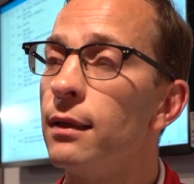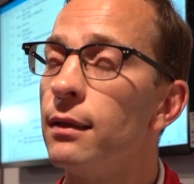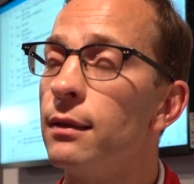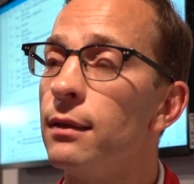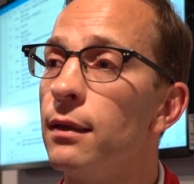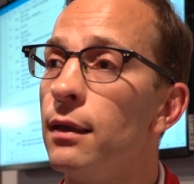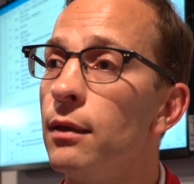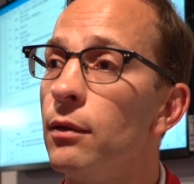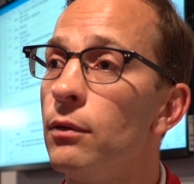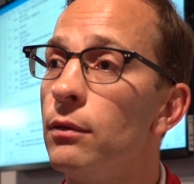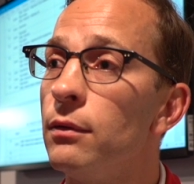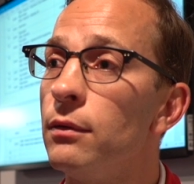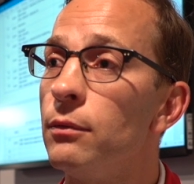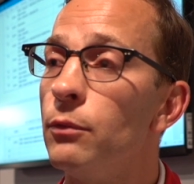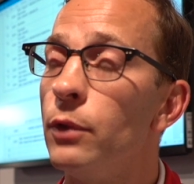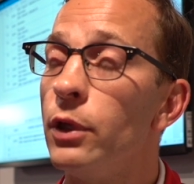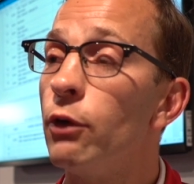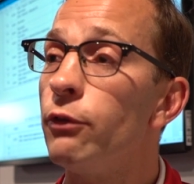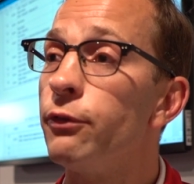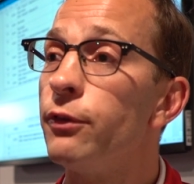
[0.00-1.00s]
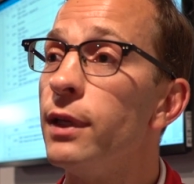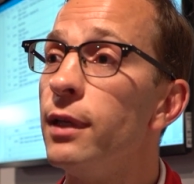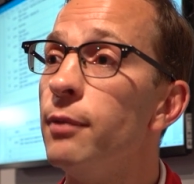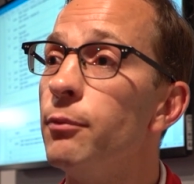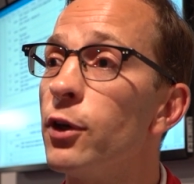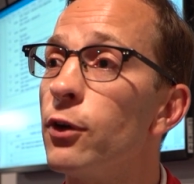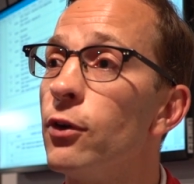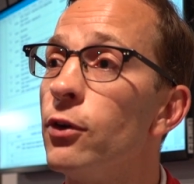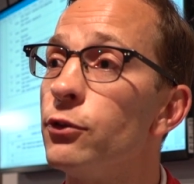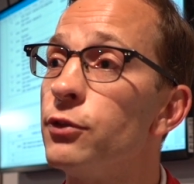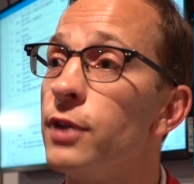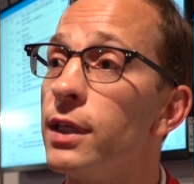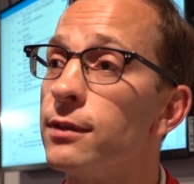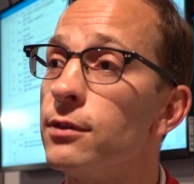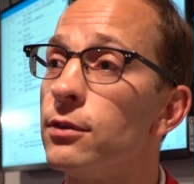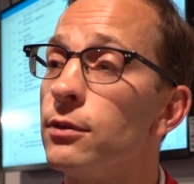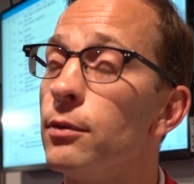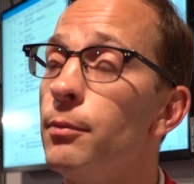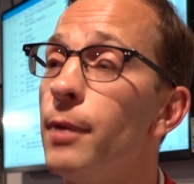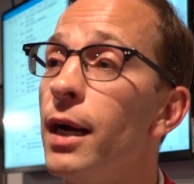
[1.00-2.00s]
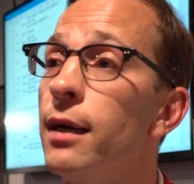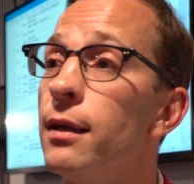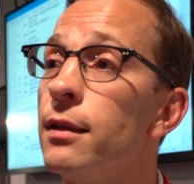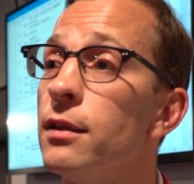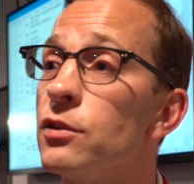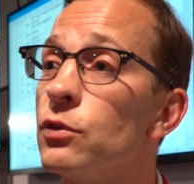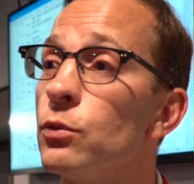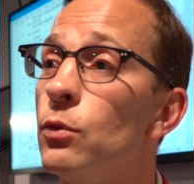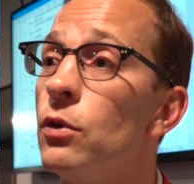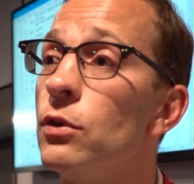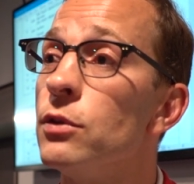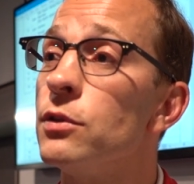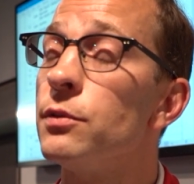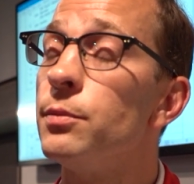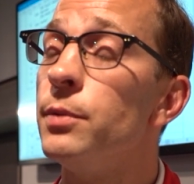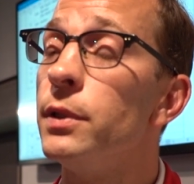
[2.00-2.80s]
and we offered him a contract to remain at the Swans,